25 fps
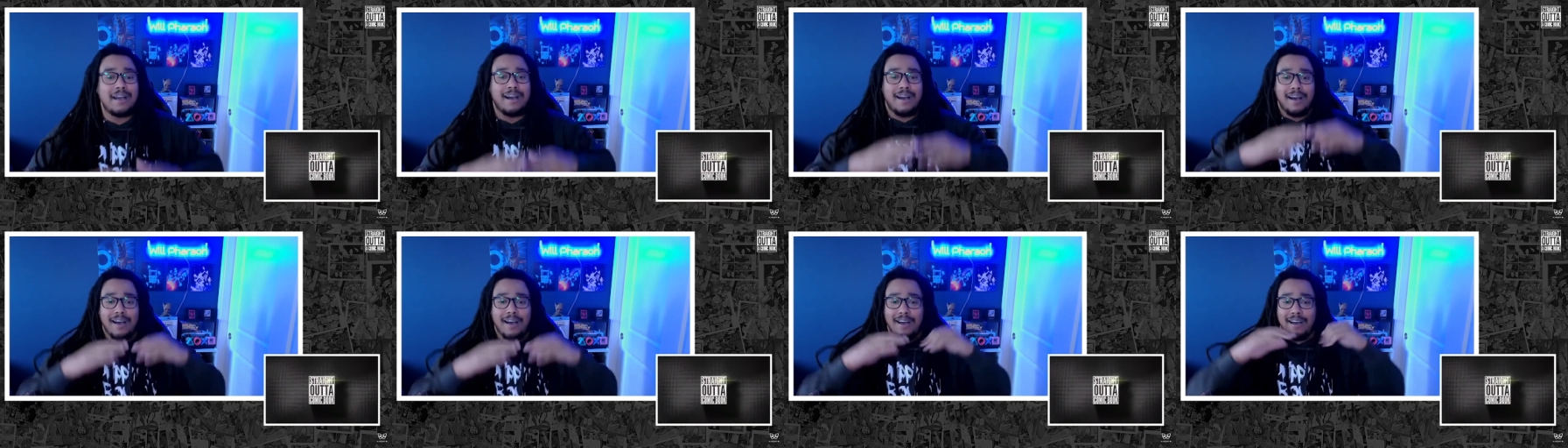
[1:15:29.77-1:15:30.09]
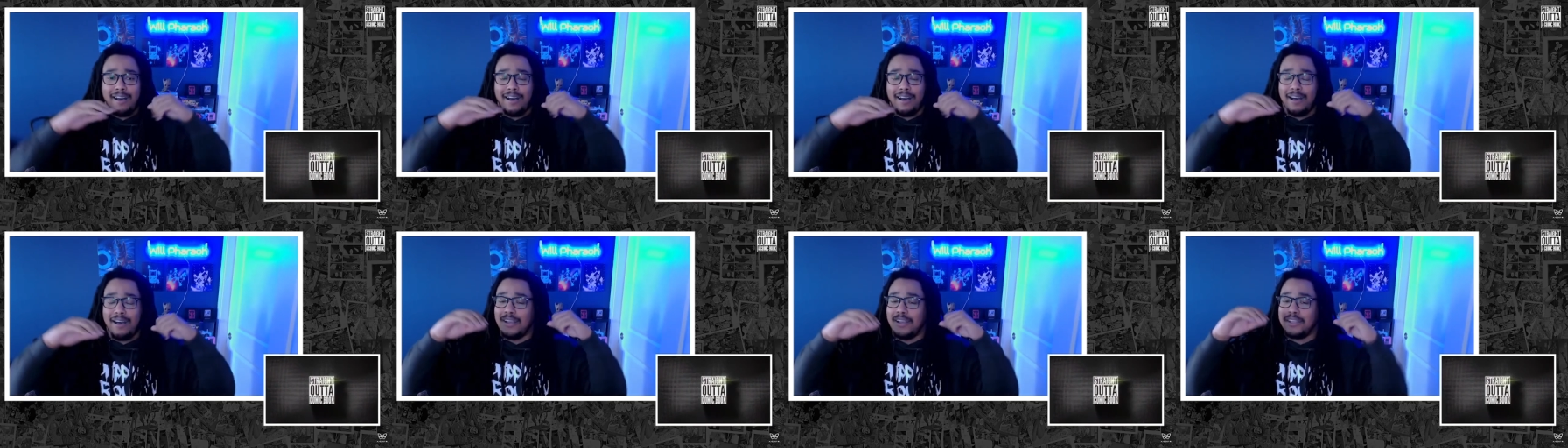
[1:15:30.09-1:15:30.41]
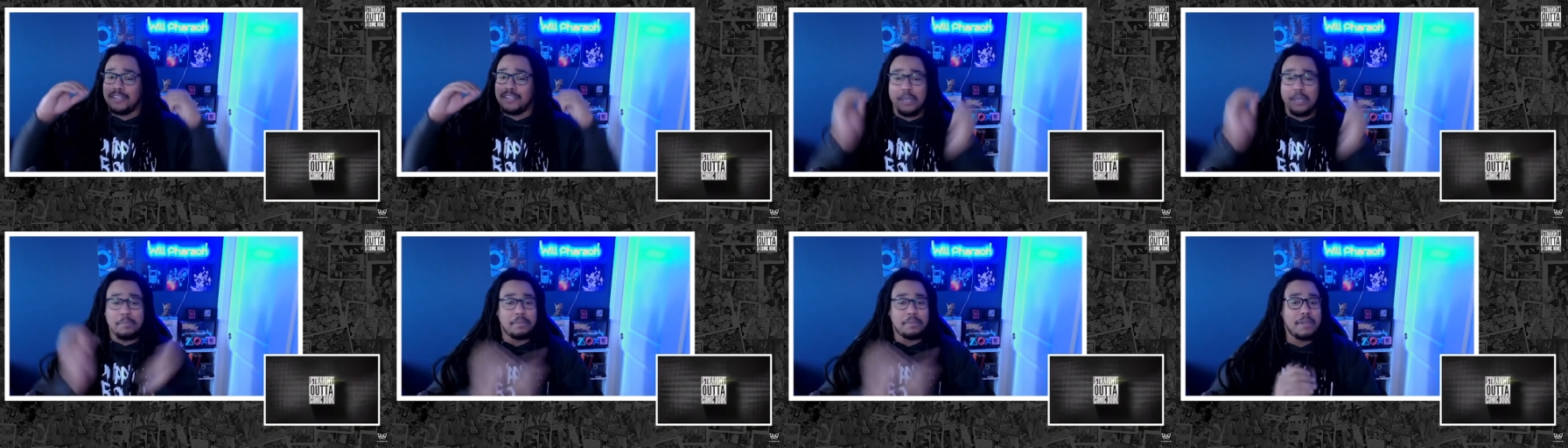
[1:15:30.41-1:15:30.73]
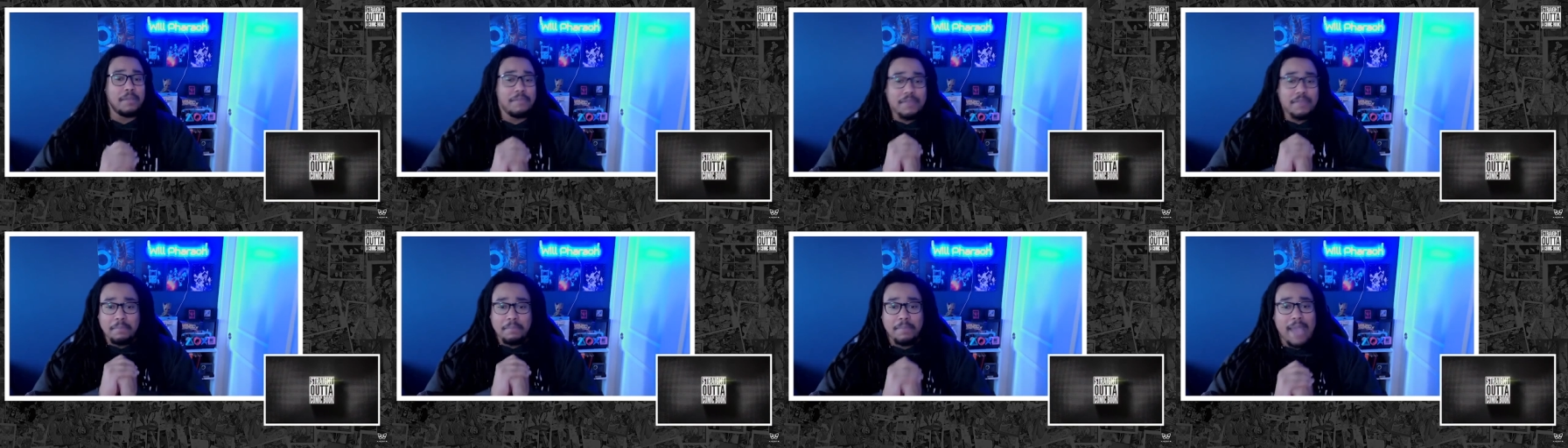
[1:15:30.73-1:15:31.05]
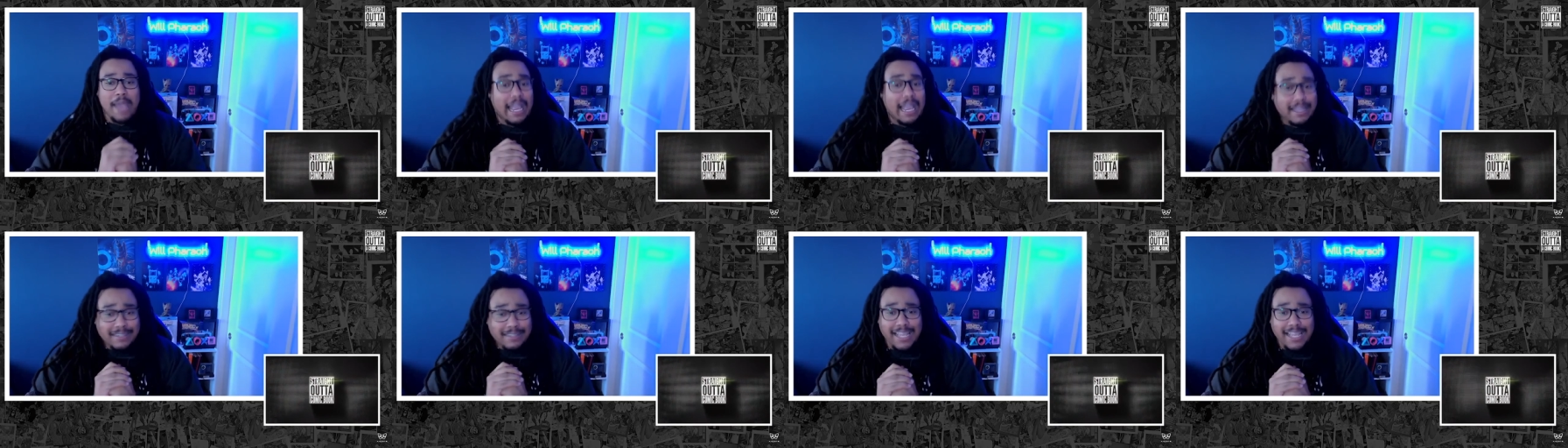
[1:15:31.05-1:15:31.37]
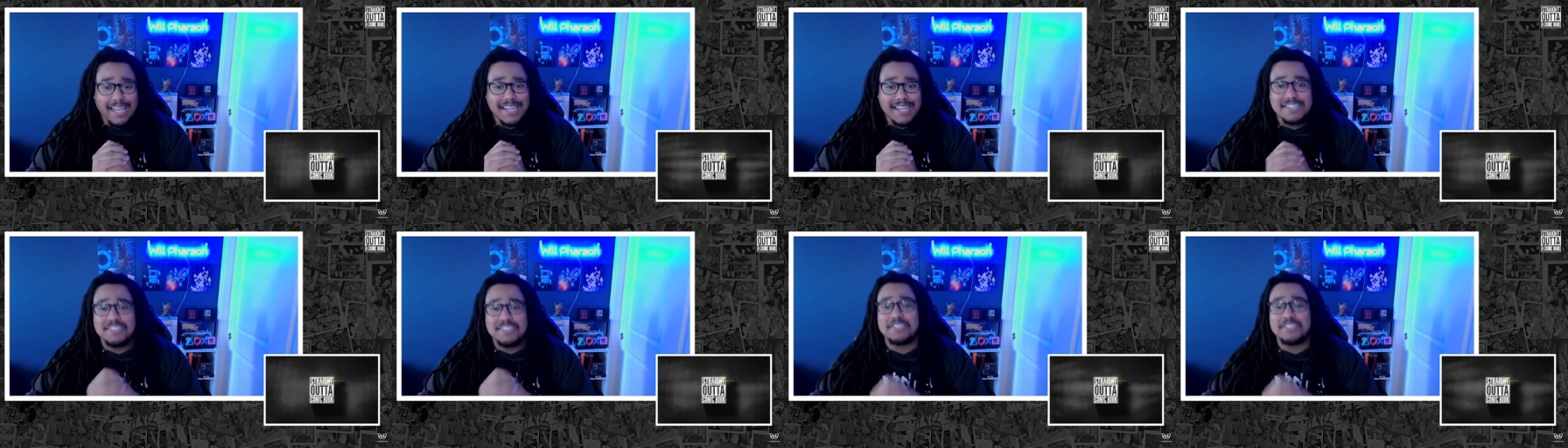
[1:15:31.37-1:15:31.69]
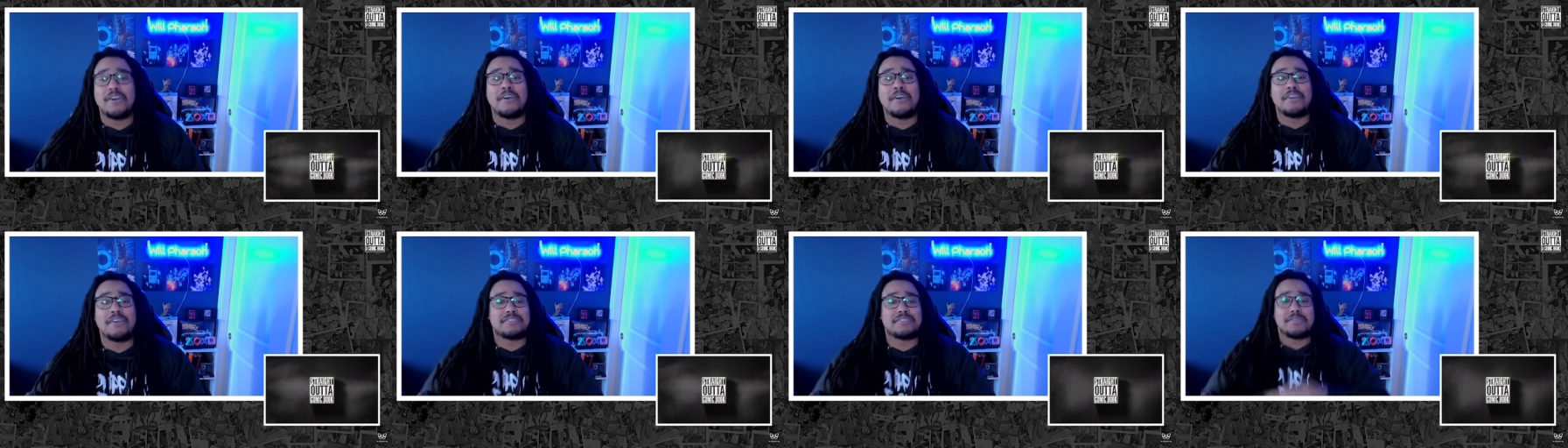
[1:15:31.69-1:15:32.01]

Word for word: WWE Backlash is on,